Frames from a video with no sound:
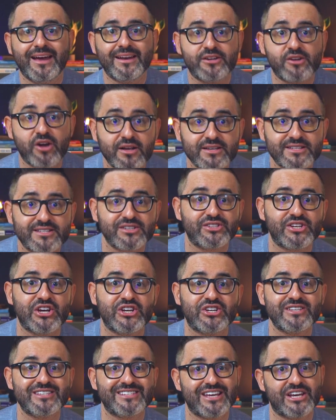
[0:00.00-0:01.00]
and
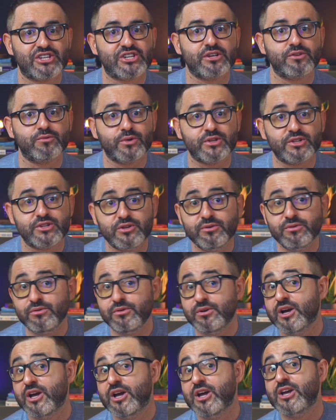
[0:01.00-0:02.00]
consultation session with
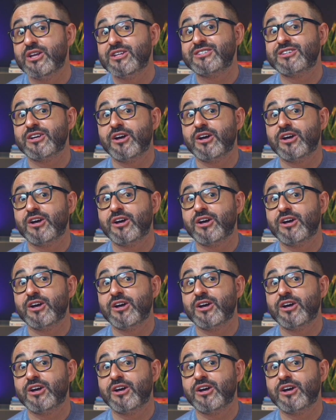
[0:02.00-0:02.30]
you to